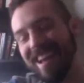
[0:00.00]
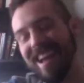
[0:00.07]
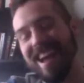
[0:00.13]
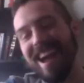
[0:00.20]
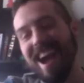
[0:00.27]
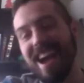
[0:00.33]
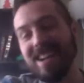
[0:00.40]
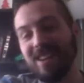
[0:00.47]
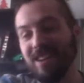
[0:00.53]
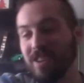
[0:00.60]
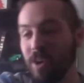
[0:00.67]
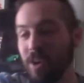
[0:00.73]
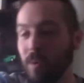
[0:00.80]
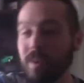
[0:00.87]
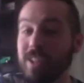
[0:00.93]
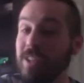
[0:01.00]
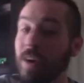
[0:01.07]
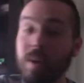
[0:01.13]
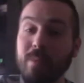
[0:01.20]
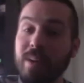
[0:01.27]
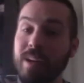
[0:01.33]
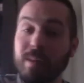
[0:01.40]
I don't normally talk
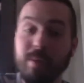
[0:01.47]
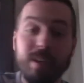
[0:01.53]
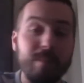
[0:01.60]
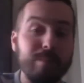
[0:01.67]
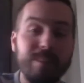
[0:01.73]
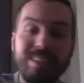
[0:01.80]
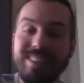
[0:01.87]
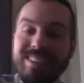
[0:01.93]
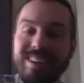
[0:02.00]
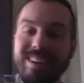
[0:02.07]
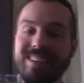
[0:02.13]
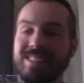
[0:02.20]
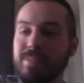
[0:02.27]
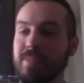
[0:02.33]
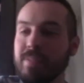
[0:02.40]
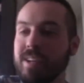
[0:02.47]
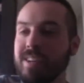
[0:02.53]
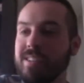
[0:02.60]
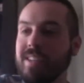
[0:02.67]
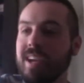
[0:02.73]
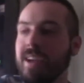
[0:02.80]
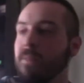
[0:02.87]
about it, to be completely honest, because
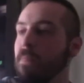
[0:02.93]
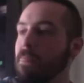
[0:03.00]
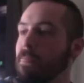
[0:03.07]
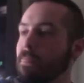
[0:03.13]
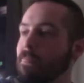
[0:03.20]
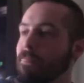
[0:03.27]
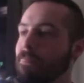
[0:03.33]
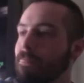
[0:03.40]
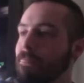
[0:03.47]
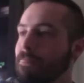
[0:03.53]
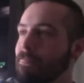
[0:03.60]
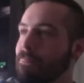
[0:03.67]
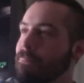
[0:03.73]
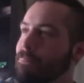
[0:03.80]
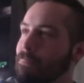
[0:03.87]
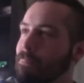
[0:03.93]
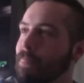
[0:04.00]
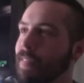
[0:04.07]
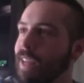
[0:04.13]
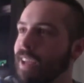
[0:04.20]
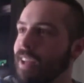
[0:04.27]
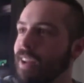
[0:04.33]
I
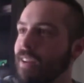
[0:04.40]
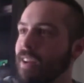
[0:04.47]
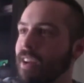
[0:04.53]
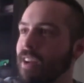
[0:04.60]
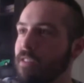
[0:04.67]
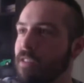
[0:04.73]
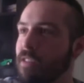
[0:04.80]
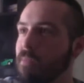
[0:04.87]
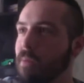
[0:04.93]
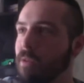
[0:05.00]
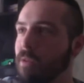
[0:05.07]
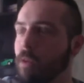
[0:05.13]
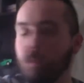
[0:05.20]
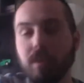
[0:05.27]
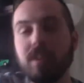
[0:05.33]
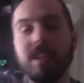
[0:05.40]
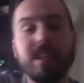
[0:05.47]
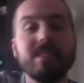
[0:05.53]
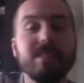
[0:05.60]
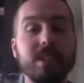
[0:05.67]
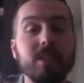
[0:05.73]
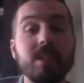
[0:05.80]
feel that people don't really
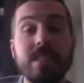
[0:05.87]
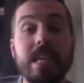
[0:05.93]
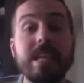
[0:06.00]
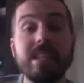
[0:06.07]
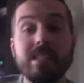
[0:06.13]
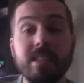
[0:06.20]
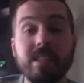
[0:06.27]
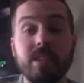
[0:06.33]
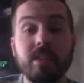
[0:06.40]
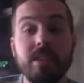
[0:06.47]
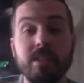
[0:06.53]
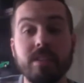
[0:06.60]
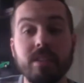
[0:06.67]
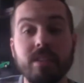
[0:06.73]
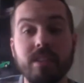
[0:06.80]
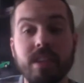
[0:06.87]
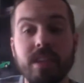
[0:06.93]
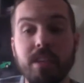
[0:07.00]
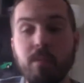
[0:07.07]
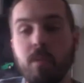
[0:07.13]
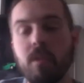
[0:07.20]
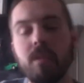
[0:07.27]
necessarily take it seriously
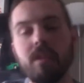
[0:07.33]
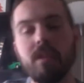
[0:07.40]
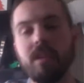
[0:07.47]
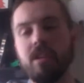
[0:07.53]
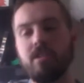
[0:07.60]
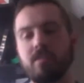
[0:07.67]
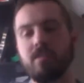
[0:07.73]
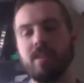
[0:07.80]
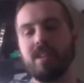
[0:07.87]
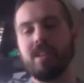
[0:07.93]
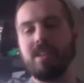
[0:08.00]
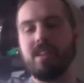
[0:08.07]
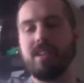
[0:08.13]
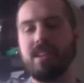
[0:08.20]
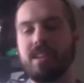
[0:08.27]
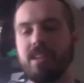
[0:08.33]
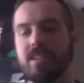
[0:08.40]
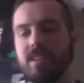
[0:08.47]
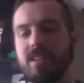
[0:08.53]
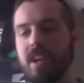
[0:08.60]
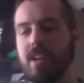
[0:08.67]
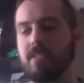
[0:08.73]
anymore. You know what I mean? It's
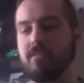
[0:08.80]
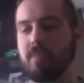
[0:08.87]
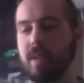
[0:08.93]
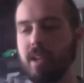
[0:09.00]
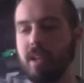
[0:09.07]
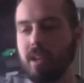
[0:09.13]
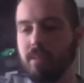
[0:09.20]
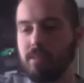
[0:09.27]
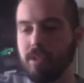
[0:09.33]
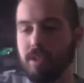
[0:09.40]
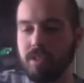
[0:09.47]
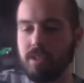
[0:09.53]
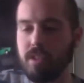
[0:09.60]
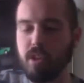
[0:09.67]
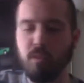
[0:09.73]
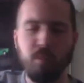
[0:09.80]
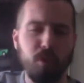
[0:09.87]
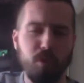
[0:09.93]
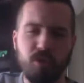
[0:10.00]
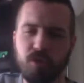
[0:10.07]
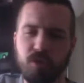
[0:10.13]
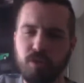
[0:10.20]
kind of become just
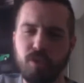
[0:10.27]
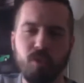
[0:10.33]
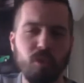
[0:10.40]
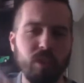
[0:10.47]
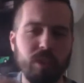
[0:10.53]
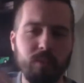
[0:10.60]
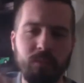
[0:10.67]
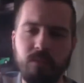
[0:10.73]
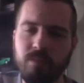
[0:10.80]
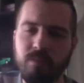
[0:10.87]
commercial and